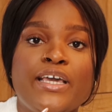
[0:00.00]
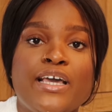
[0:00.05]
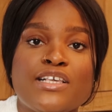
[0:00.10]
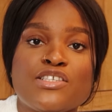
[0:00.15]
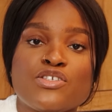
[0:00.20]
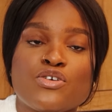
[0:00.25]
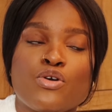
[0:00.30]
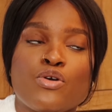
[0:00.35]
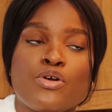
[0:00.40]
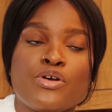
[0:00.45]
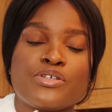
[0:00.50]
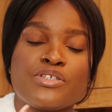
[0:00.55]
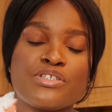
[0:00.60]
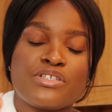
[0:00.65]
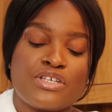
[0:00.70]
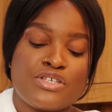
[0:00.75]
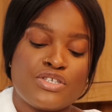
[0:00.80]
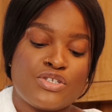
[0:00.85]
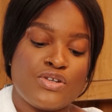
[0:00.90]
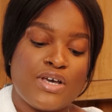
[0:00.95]
fingers crossed
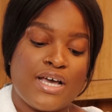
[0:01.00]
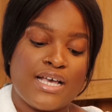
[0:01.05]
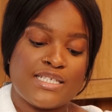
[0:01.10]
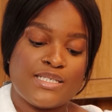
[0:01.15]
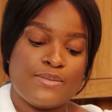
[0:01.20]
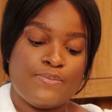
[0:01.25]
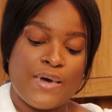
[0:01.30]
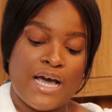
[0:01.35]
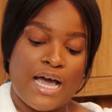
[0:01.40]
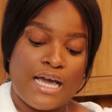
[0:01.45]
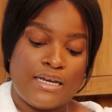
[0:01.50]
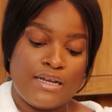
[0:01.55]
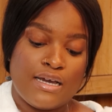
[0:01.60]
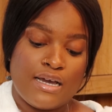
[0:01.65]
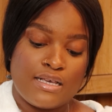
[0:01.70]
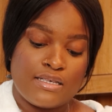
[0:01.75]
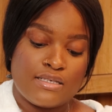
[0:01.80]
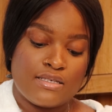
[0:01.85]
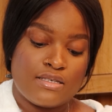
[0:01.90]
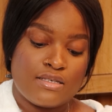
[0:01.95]
it's not as bad
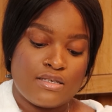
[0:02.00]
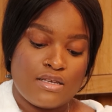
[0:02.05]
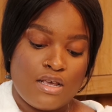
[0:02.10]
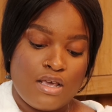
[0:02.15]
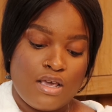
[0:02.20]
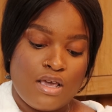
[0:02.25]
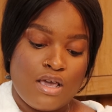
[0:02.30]
as